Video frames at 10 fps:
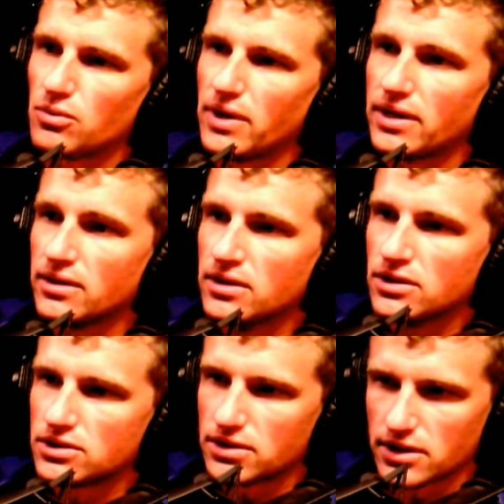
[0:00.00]
way.
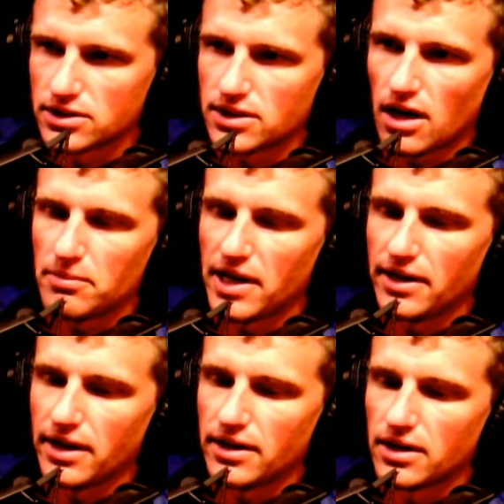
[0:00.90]
So they stop at
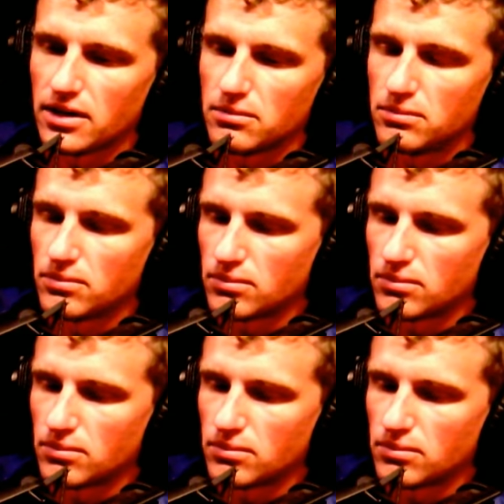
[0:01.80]
a